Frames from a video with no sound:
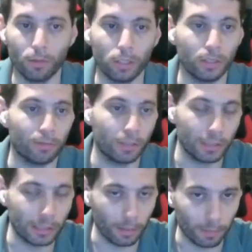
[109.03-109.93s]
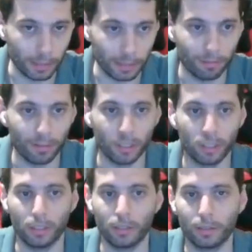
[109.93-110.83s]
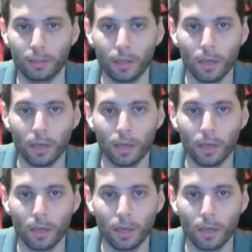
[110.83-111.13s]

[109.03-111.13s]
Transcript: which is very sample inefficient.